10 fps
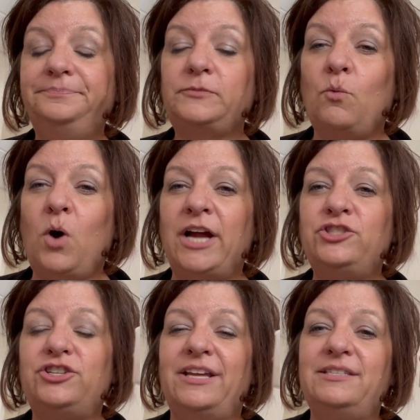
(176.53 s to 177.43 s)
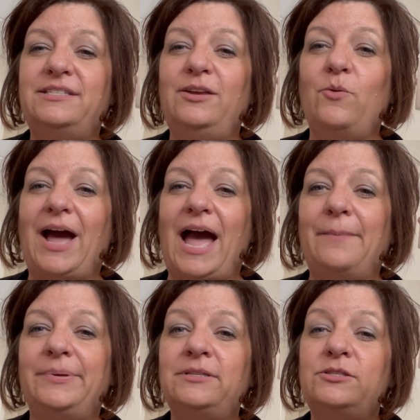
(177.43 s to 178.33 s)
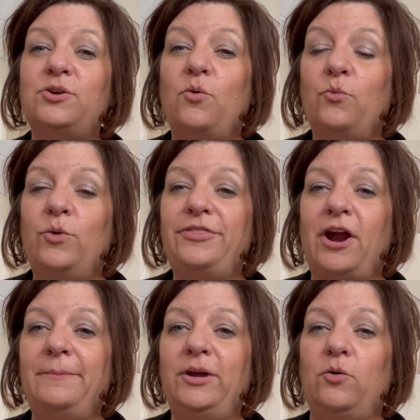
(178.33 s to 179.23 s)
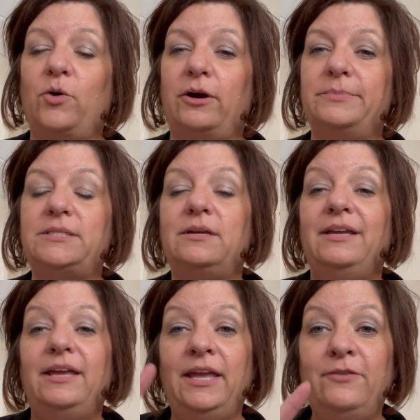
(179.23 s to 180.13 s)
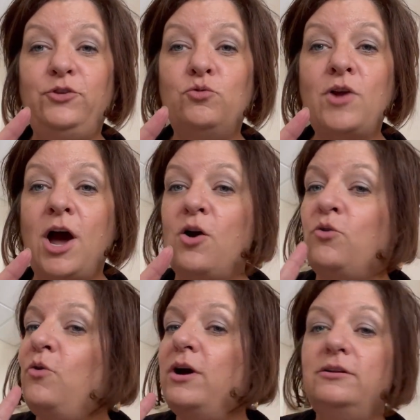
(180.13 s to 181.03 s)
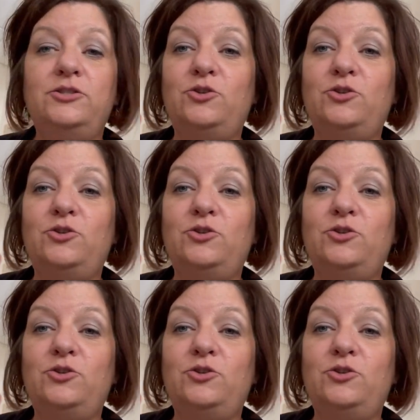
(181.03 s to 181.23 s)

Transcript: watch and see what happens with our mealworms. If you know, do